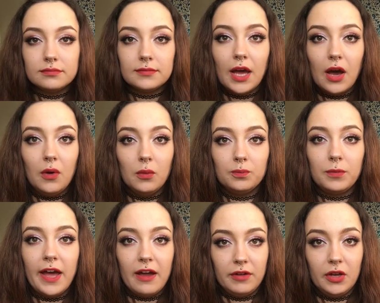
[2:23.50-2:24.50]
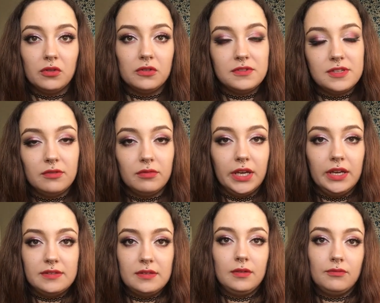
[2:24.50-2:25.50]
I'll carry on onto the
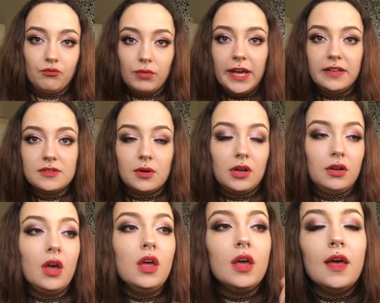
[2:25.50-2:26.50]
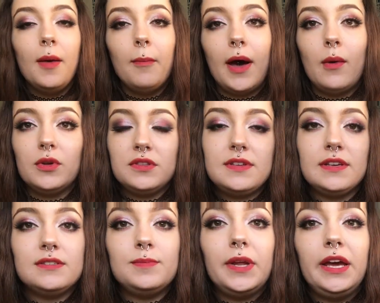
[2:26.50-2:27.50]
reason later on, but I want to
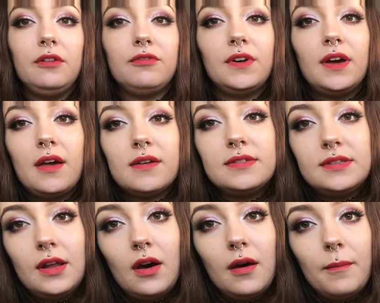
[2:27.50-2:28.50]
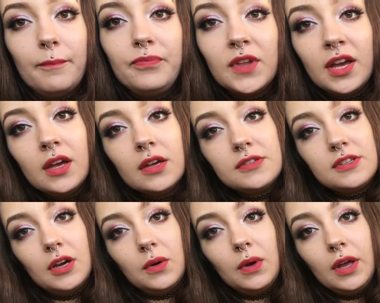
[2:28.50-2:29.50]
explain first.
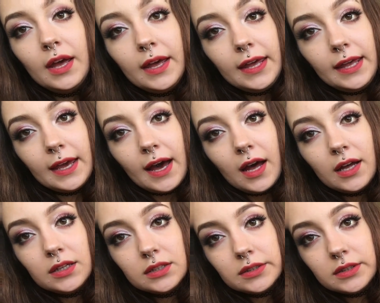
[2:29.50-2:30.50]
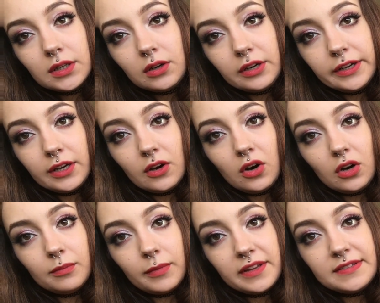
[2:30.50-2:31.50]
So here I got
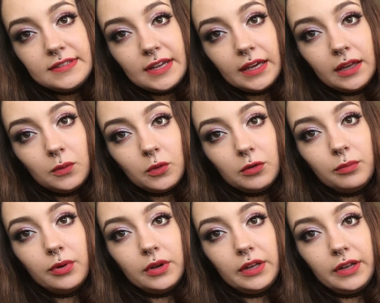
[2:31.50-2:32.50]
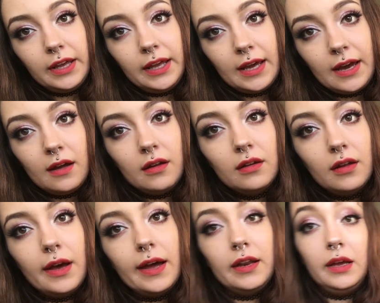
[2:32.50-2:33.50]
my second one put in here
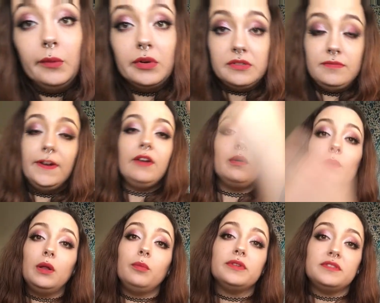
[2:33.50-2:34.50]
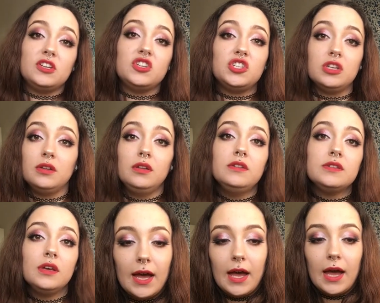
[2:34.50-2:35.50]
and it was very well positioned
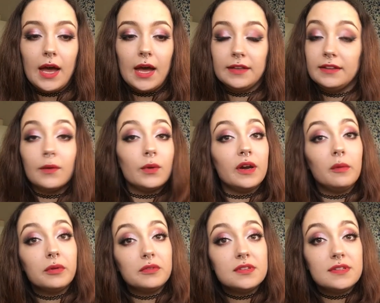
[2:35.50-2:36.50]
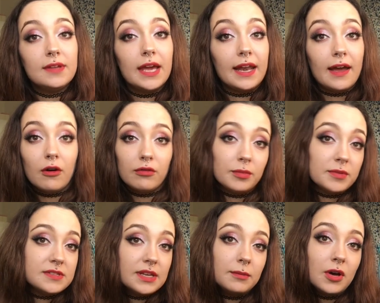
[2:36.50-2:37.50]
and they were able to get it out from the
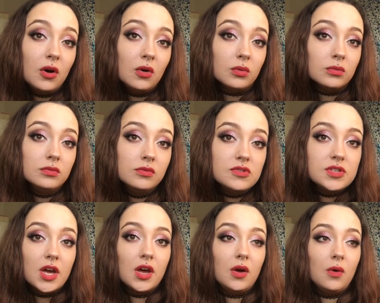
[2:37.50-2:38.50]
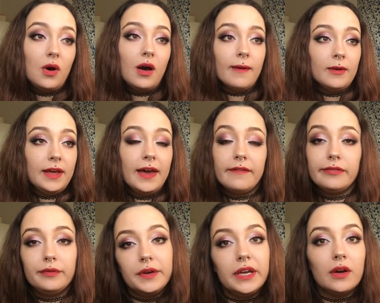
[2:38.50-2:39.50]
same hole. So I only have
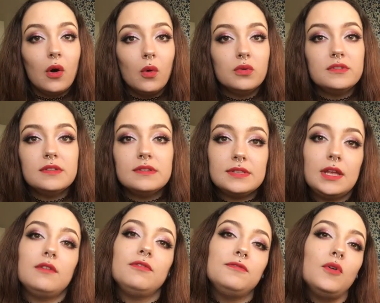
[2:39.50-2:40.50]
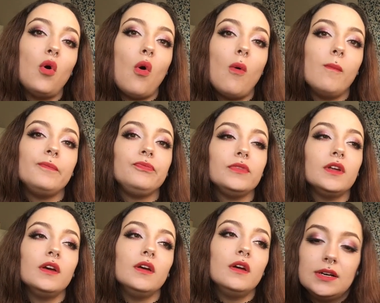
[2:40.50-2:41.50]
3 holes instead of 4.
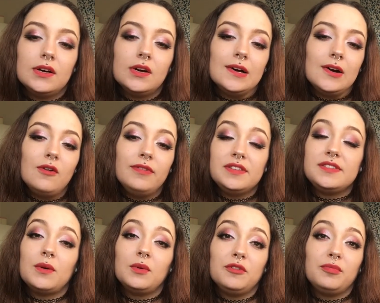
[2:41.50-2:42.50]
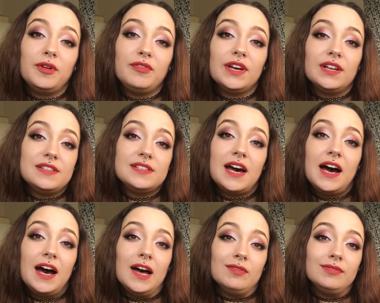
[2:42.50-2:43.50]
Obviously I would have preferred to
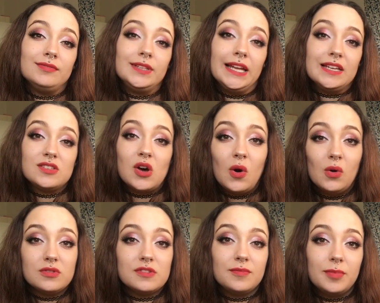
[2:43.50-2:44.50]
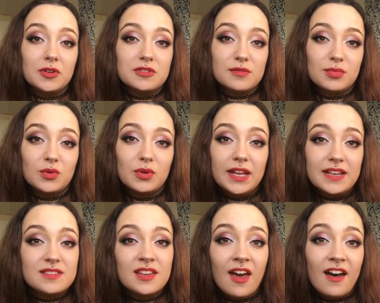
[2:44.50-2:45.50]
have less holes if possible, less
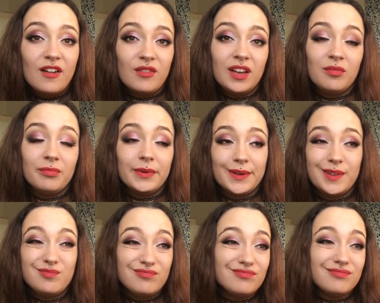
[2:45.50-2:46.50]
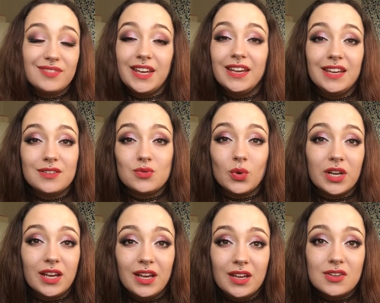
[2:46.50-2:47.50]
scarring, but it is what it
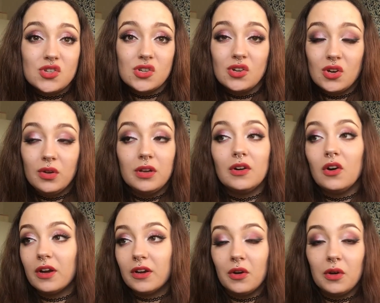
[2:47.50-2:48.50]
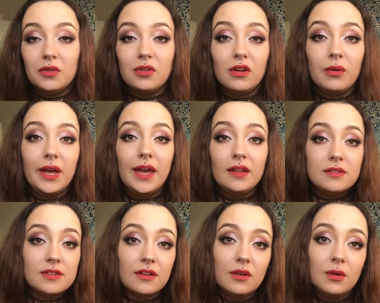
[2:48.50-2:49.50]
is, you know, you've got to go through it,
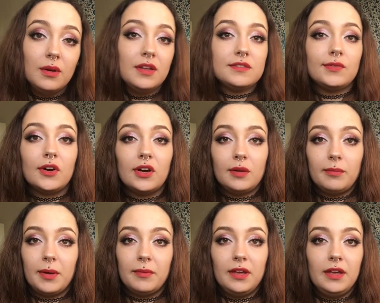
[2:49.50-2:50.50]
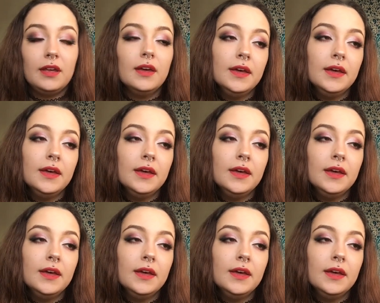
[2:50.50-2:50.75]
so it's fine by me.